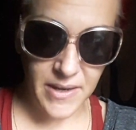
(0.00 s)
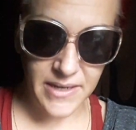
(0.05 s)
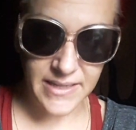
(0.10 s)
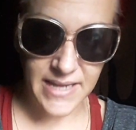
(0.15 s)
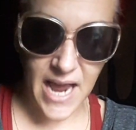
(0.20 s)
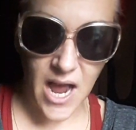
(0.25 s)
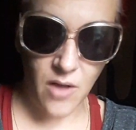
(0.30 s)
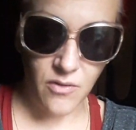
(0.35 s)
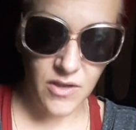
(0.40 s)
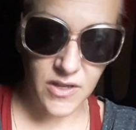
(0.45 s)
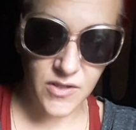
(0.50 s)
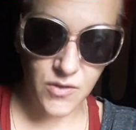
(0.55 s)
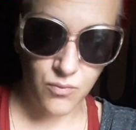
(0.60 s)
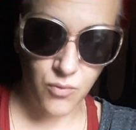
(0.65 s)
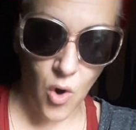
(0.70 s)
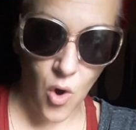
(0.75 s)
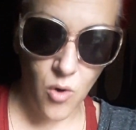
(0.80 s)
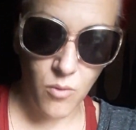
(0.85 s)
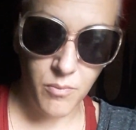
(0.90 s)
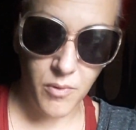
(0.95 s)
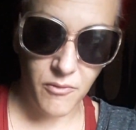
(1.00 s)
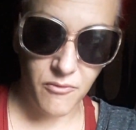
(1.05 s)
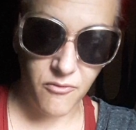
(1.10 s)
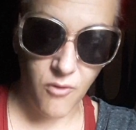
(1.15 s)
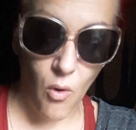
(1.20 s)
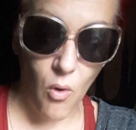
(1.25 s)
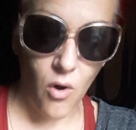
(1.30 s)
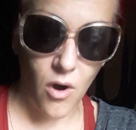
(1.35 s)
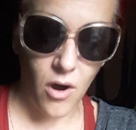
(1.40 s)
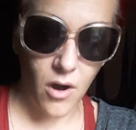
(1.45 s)
been down this road
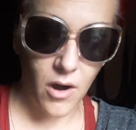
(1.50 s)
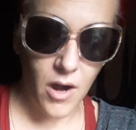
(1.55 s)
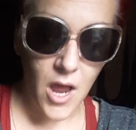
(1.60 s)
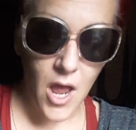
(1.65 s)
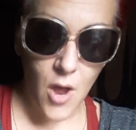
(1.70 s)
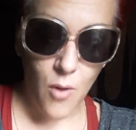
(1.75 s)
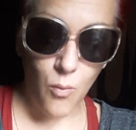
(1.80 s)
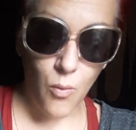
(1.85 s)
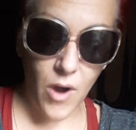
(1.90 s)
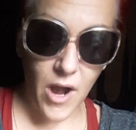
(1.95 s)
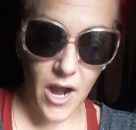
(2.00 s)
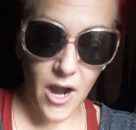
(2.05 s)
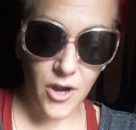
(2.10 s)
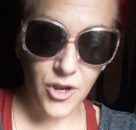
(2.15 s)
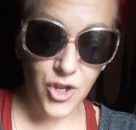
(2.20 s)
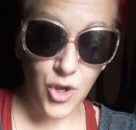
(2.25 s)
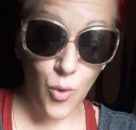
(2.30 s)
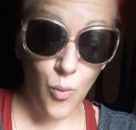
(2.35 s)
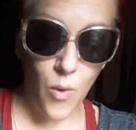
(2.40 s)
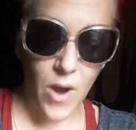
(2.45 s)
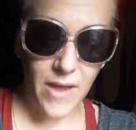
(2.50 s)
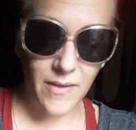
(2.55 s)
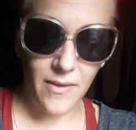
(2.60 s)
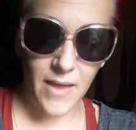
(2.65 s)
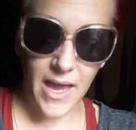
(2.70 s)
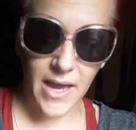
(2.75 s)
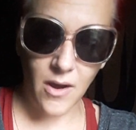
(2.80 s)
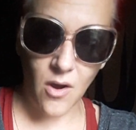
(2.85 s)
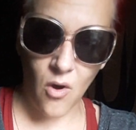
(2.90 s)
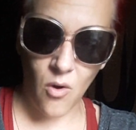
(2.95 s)
before where you went like,